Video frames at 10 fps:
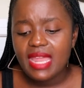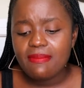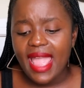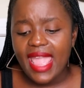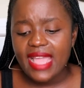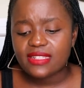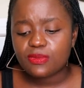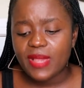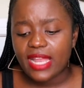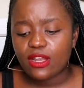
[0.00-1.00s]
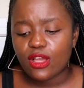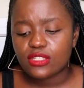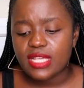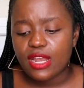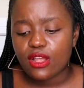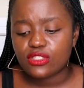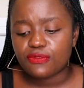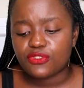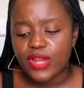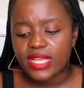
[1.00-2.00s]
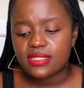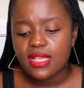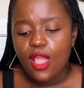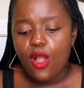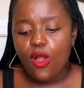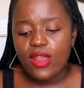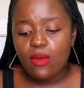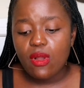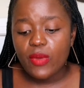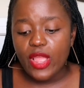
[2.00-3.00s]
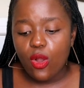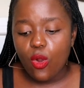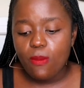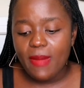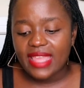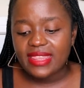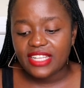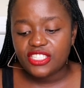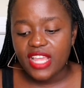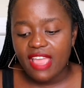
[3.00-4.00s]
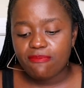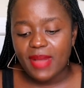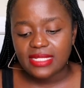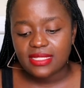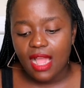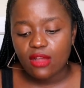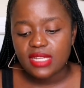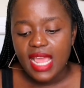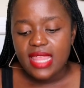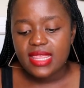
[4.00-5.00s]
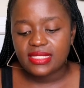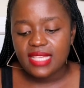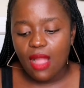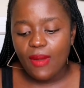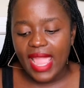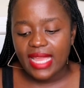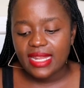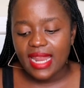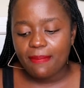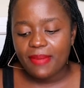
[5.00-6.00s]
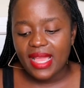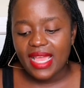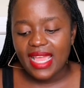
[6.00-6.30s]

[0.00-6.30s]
and my ex. We had lots and lots of drinks. On our way home, my then GF passed out. That's how I ended up,